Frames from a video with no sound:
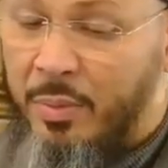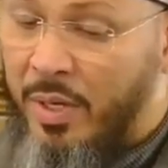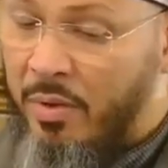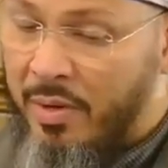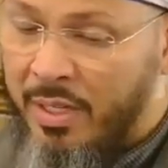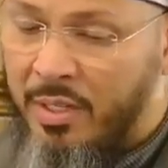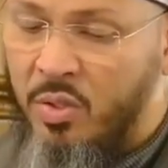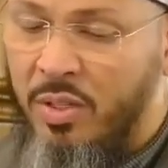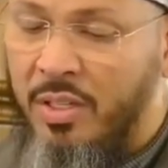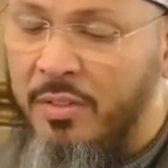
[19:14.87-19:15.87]
When we are
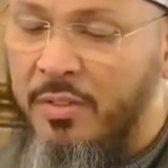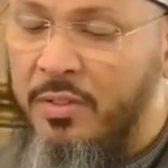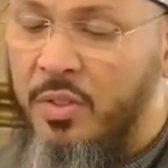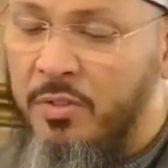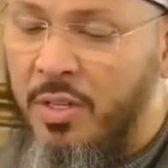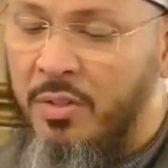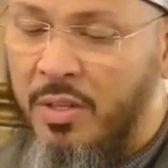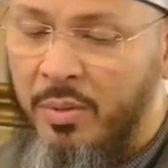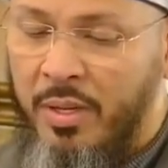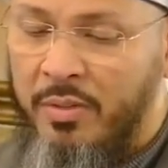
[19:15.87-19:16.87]
running to live to
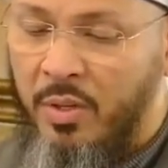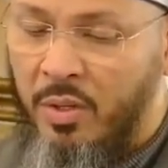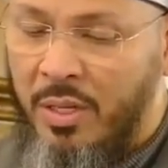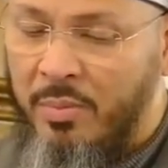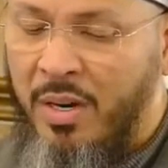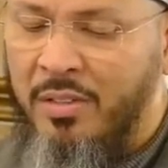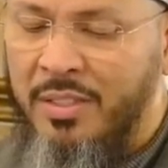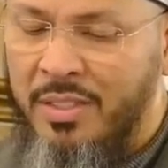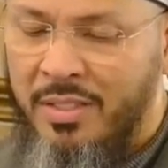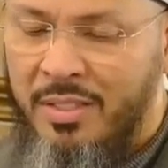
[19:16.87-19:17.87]
follow the way of the Holy
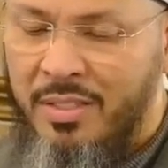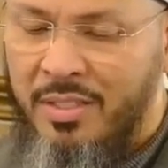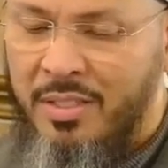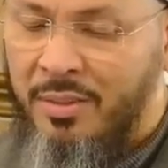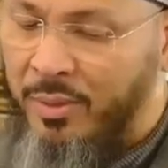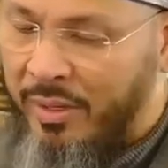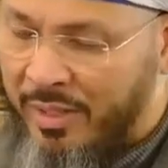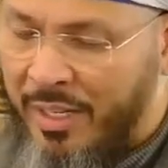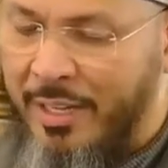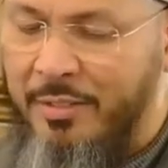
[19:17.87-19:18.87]
Prophet, we
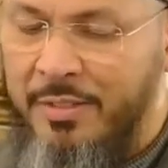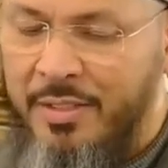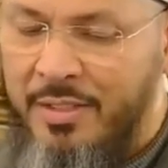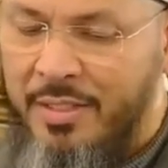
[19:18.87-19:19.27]
are alive.